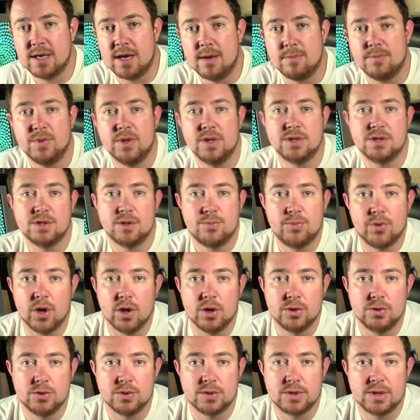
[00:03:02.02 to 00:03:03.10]
camp, there's the
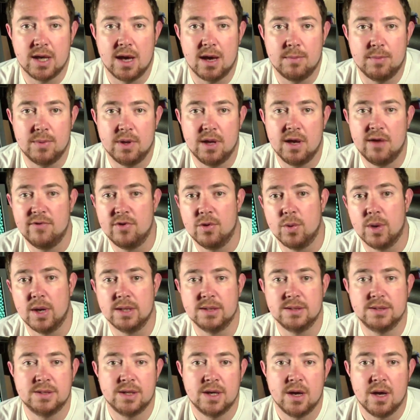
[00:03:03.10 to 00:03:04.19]
Pro Tools camp, and
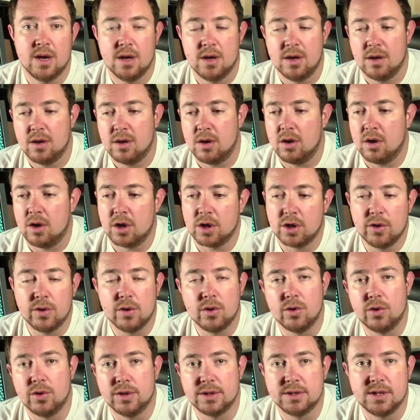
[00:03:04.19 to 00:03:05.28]
everyone's arguing
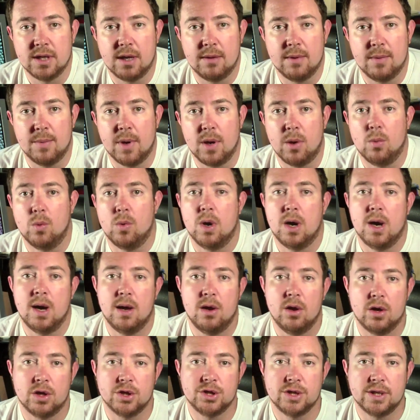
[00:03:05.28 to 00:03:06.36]
all the time about why
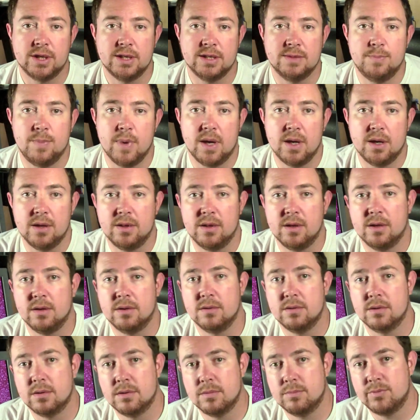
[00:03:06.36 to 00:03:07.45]
Logic is better
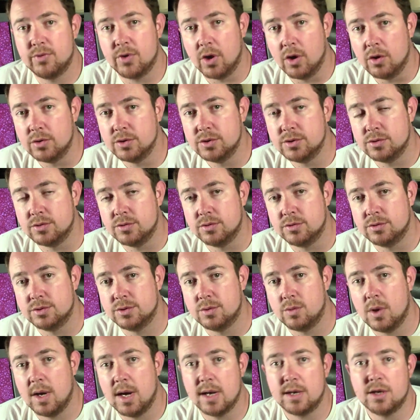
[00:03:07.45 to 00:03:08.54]
than Pro Tools,
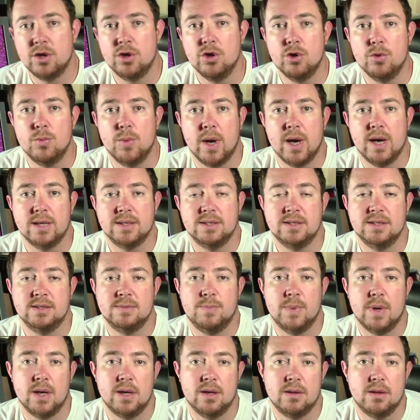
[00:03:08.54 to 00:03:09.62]
why Cubase is
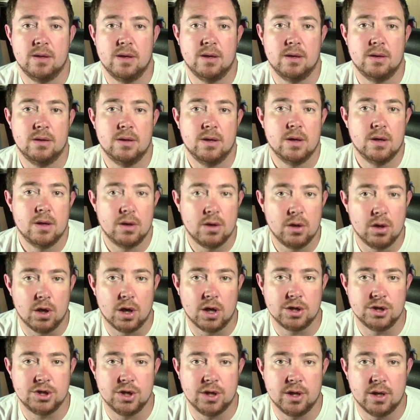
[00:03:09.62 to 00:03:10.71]
better than
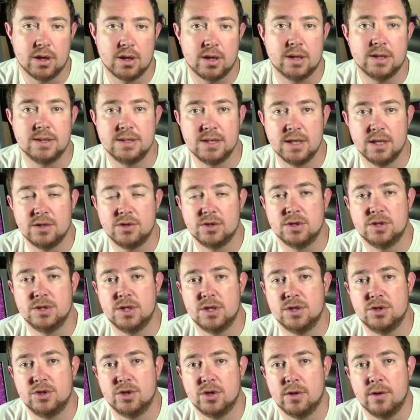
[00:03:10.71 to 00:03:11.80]
Logic, etc.,
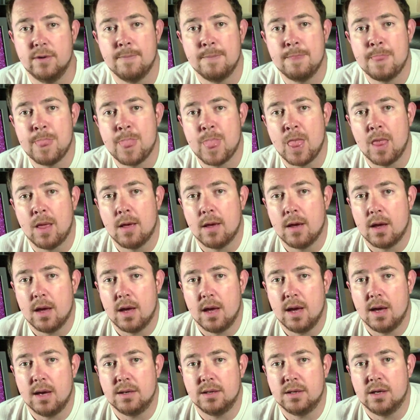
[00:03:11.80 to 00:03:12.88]
etc.
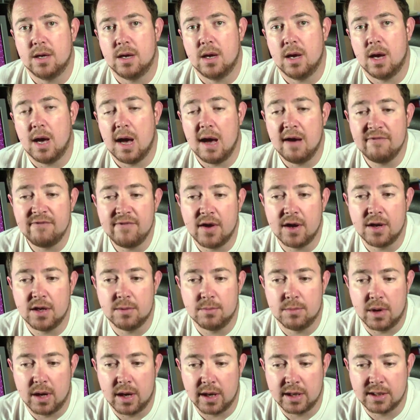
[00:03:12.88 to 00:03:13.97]
And uh, I found in
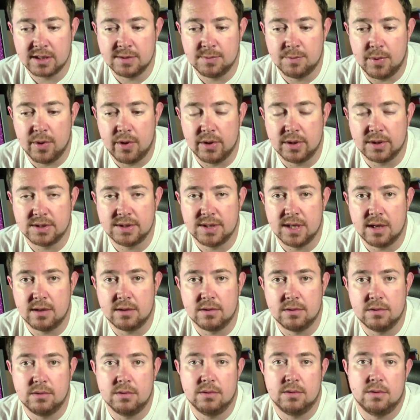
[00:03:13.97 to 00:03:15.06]
my experience that
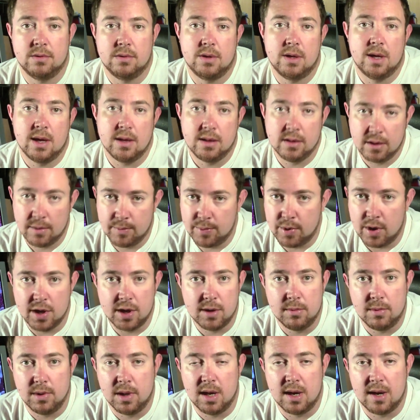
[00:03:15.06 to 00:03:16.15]
the
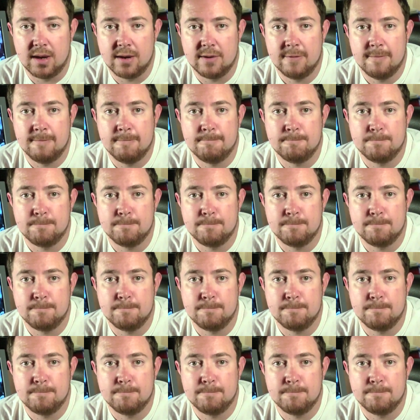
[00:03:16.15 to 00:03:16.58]
bottom line,